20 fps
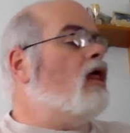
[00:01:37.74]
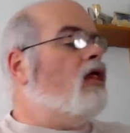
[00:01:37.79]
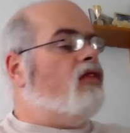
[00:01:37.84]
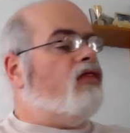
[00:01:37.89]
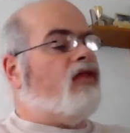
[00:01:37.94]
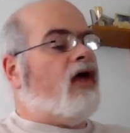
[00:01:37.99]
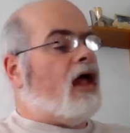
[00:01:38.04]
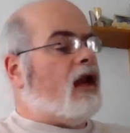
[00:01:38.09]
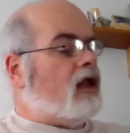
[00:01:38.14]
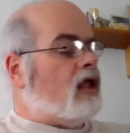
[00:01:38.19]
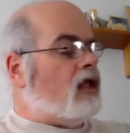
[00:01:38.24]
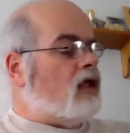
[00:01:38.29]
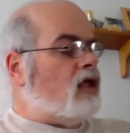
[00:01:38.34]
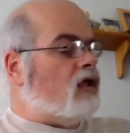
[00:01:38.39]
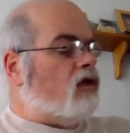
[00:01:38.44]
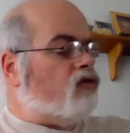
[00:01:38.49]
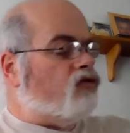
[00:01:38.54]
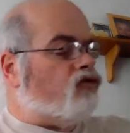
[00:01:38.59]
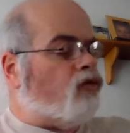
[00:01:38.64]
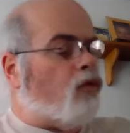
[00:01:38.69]
That
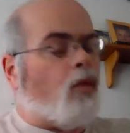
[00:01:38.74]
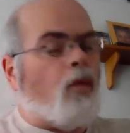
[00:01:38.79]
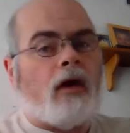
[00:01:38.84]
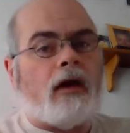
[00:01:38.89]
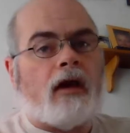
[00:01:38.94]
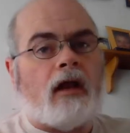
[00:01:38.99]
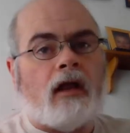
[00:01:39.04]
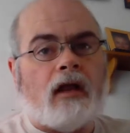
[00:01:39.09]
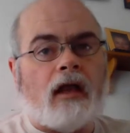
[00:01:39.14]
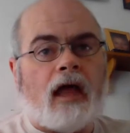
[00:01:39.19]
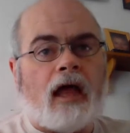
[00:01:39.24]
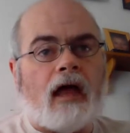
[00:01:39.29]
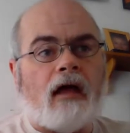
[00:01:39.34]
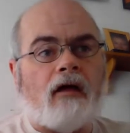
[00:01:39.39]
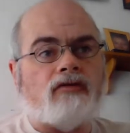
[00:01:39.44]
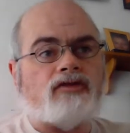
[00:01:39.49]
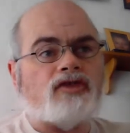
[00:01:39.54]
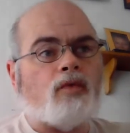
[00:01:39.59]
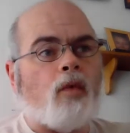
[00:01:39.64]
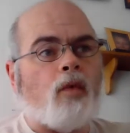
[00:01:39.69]
is what
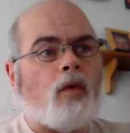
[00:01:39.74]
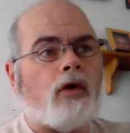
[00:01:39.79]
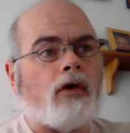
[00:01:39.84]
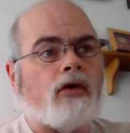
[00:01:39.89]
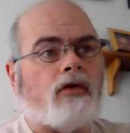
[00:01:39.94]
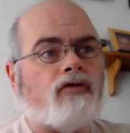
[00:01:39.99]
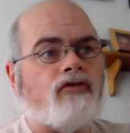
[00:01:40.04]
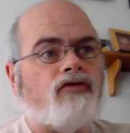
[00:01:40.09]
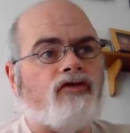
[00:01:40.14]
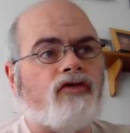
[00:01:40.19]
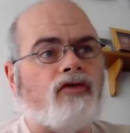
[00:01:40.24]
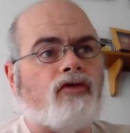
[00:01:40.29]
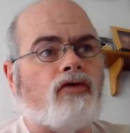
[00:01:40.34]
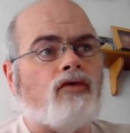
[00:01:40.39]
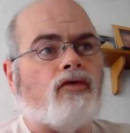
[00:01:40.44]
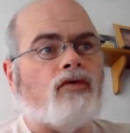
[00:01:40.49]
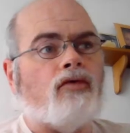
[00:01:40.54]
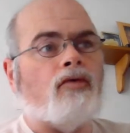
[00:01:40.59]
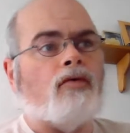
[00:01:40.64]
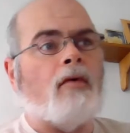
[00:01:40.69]
allows water to
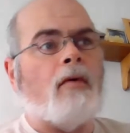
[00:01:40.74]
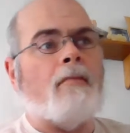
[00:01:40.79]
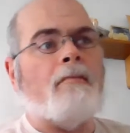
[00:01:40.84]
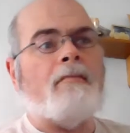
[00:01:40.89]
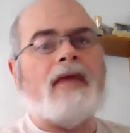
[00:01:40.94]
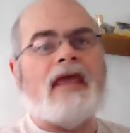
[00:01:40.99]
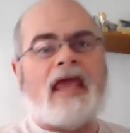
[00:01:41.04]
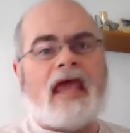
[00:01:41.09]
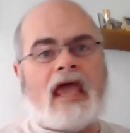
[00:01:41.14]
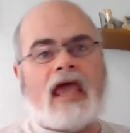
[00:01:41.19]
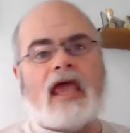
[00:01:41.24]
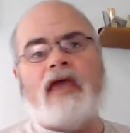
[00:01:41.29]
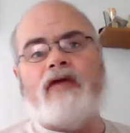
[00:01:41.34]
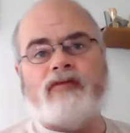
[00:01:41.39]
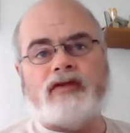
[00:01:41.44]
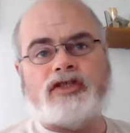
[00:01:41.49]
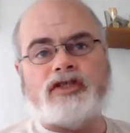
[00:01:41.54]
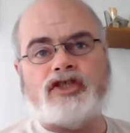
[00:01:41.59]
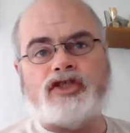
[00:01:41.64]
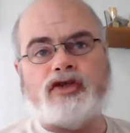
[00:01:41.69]

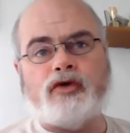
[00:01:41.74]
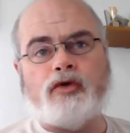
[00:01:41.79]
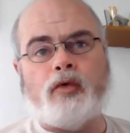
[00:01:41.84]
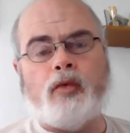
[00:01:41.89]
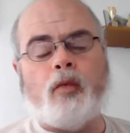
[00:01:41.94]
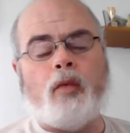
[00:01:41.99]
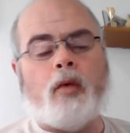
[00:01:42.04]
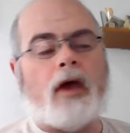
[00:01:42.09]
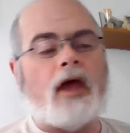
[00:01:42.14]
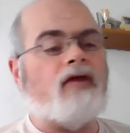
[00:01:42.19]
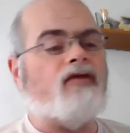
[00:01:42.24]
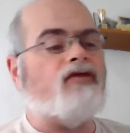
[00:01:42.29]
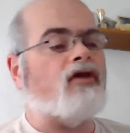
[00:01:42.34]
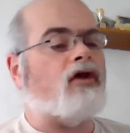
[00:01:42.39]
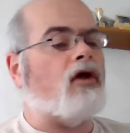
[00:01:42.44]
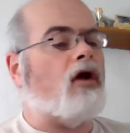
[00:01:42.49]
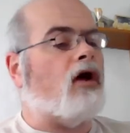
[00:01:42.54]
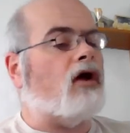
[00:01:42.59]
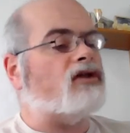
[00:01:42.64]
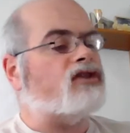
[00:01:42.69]
behave in certain
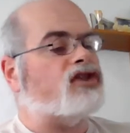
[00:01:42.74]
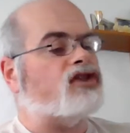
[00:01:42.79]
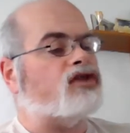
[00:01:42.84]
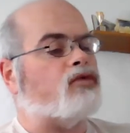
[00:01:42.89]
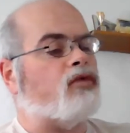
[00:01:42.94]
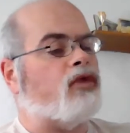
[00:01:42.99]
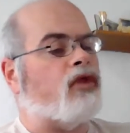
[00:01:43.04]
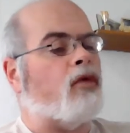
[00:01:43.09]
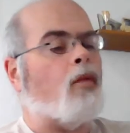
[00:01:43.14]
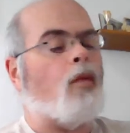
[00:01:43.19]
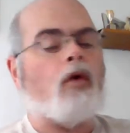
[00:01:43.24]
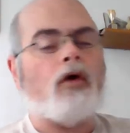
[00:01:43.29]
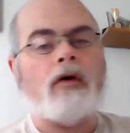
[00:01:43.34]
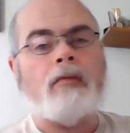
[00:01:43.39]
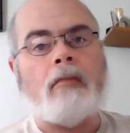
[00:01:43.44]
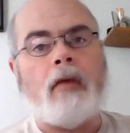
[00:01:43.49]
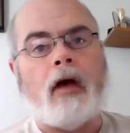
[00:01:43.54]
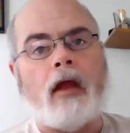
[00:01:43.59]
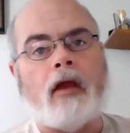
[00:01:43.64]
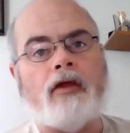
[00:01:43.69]
ways. It causes the
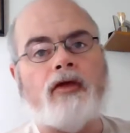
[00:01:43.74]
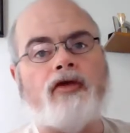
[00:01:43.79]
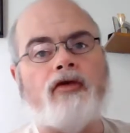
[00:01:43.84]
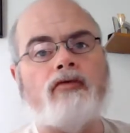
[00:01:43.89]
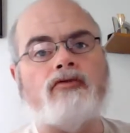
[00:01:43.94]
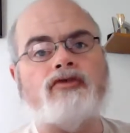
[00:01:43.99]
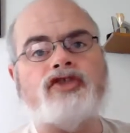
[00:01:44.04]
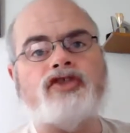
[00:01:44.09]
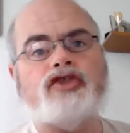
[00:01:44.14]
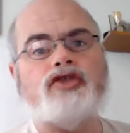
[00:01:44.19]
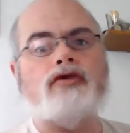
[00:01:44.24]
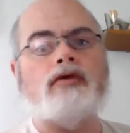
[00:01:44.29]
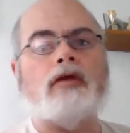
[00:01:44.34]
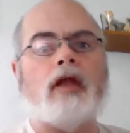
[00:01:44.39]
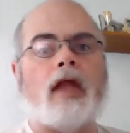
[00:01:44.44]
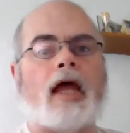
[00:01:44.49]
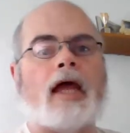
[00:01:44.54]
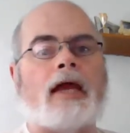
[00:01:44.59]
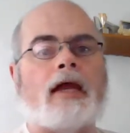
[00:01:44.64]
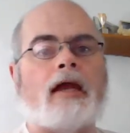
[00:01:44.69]
water molecules to
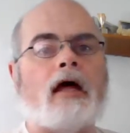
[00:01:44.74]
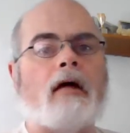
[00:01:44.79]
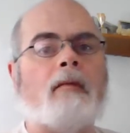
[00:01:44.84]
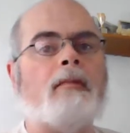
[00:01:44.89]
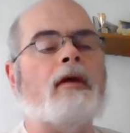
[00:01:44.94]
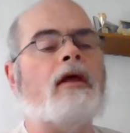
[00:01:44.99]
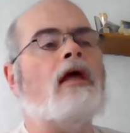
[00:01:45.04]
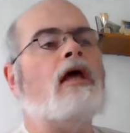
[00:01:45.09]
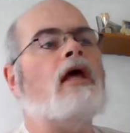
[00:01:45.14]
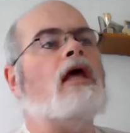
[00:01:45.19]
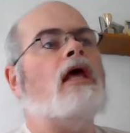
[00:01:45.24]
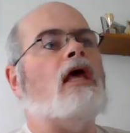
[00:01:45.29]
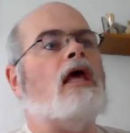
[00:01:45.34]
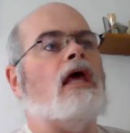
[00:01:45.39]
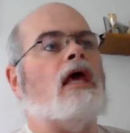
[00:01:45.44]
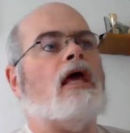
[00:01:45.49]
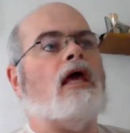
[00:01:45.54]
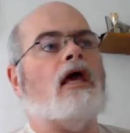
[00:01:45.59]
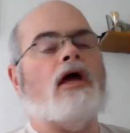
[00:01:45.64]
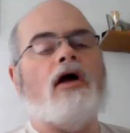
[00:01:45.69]
line up.
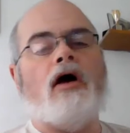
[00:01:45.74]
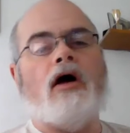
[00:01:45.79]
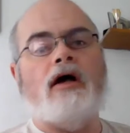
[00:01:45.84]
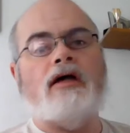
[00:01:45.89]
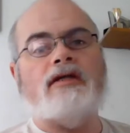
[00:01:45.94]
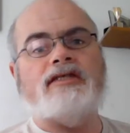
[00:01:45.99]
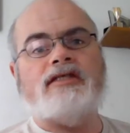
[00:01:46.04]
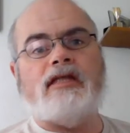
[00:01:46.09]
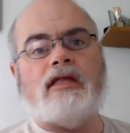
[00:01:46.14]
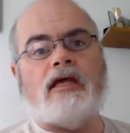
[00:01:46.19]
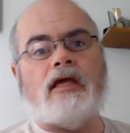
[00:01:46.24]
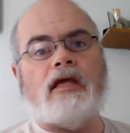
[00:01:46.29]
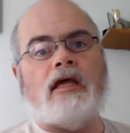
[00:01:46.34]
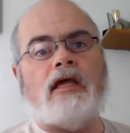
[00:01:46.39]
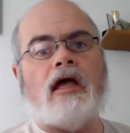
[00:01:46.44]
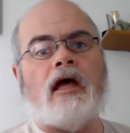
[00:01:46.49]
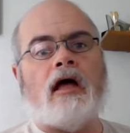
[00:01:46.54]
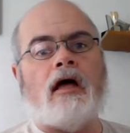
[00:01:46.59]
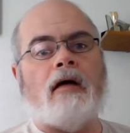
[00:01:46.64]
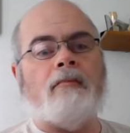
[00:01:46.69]
It can cause
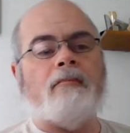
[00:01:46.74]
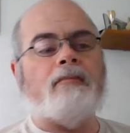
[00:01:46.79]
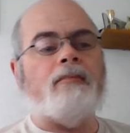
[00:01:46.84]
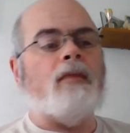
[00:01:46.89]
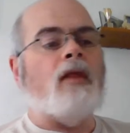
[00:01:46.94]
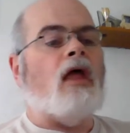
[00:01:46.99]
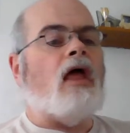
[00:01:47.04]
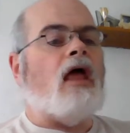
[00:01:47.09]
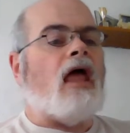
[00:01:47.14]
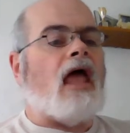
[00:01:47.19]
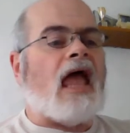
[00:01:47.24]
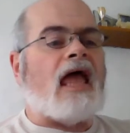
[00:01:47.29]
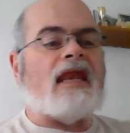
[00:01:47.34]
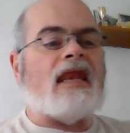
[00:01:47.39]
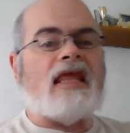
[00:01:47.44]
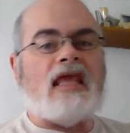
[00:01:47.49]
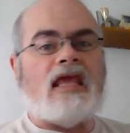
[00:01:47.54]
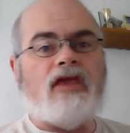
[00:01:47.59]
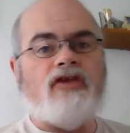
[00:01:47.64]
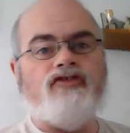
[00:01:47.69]
the
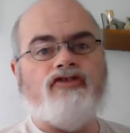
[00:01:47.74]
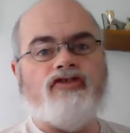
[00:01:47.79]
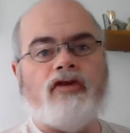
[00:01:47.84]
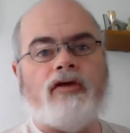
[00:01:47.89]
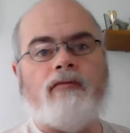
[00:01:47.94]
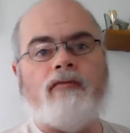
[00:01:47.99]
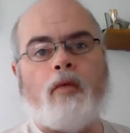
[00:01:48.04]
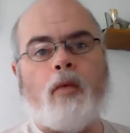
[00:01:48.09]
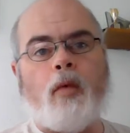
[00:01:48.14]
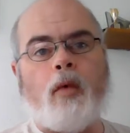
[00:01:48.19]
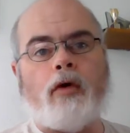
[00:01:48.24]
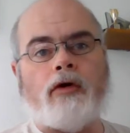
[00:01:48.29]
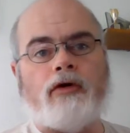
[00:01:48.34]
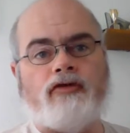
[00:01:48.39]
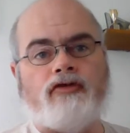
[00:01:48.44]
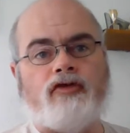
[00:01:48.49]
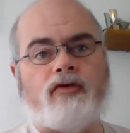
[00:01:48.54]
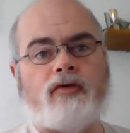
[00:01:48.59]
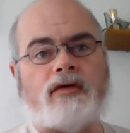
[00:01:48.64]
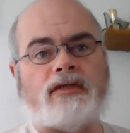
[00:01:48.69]
adhesion of water
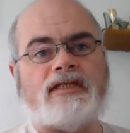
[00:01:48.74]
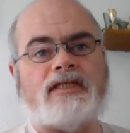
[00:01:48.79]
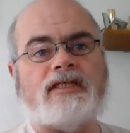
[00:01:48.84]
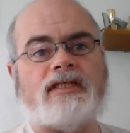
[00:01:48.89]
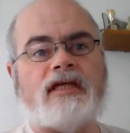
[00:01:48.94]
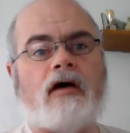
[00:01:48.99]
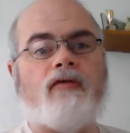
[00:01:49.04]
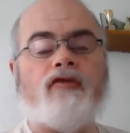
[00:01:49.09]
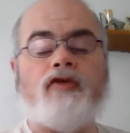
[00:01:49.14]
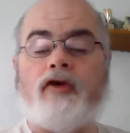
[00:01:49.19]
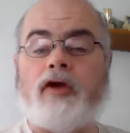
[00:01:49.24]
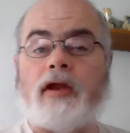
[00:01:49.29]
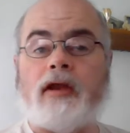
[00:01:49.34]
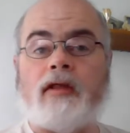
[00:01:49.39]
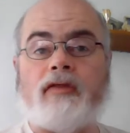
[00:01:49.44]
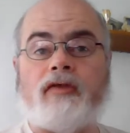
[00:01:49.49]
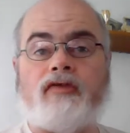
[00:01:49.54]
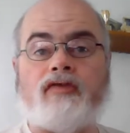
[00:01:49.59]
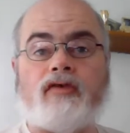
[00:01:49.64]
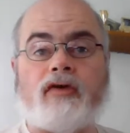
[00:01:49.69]
to itself,
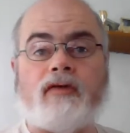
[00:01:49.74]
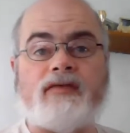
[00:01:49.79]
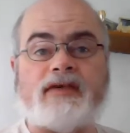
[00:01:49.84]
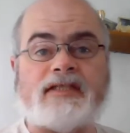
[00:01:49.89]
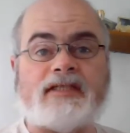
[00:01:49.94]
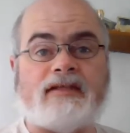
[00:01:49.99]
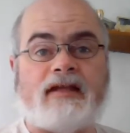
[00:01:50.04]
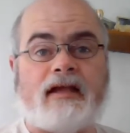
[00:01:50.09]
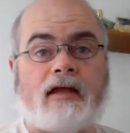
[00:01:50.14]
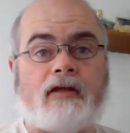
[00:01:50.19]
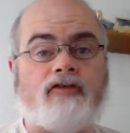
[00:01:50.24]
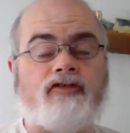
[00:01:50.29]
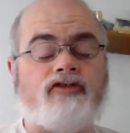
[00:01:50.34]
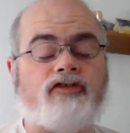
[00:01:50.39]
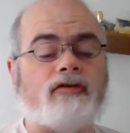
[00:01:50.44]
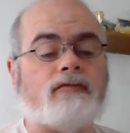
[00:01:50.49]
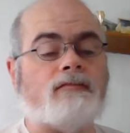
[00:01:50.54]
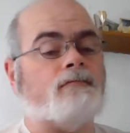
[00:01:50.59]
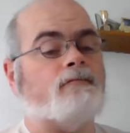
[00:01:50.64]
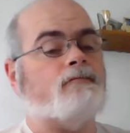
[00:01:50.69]
creating a surface
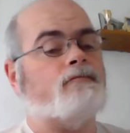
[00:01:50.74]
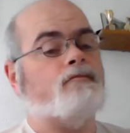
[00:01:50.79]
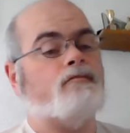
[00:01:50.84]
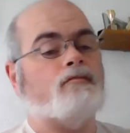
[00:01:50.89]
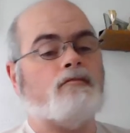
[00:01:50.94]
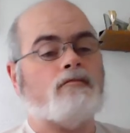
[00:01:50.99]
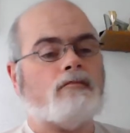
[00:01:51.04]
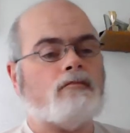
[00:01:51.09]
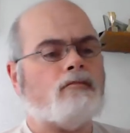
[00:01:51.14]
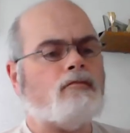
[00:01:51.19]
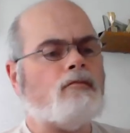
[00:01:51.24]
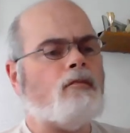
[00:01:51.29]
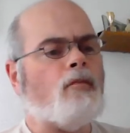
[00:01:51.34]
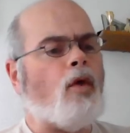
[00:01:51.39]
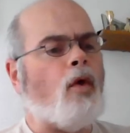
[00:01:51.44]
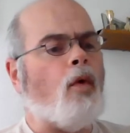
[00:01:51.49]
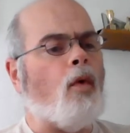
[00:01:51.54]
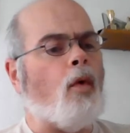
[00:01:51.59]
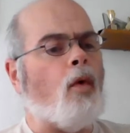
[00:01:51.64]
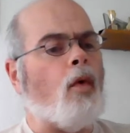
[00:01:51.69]
tension,
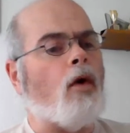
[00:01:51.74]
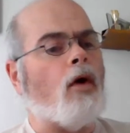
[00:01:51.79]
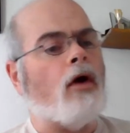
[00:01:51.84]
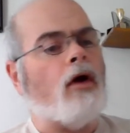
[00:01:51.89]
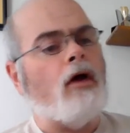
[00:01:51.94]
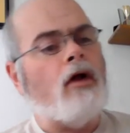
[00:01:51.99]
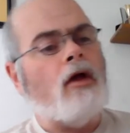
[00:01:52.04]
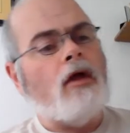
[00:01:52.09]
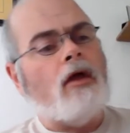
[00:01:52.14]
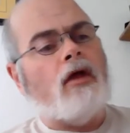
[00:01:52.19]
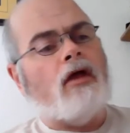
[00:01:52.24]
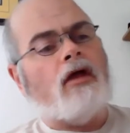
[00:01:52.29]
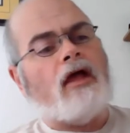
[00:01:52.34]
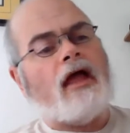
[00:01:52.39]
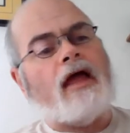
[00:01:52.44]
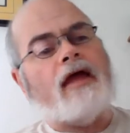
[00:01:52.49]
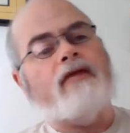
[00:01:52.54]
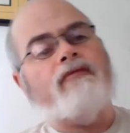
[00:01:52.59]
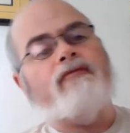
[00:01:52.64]
or kind